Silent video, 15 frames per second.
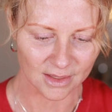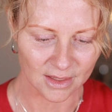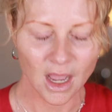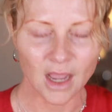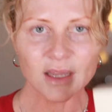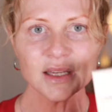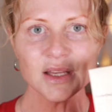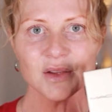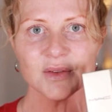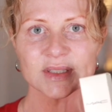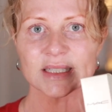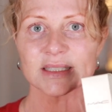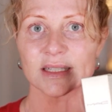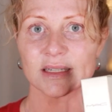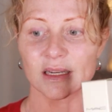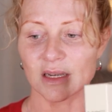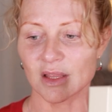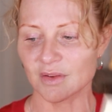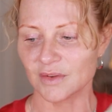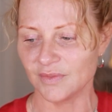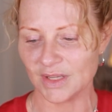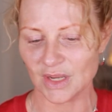I'm gonna use this in
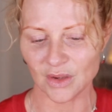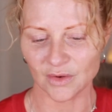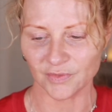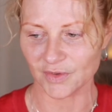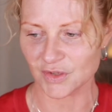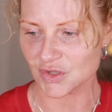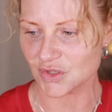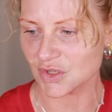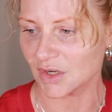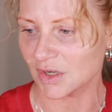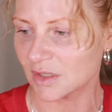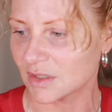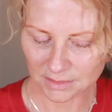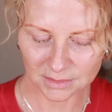another video for sure.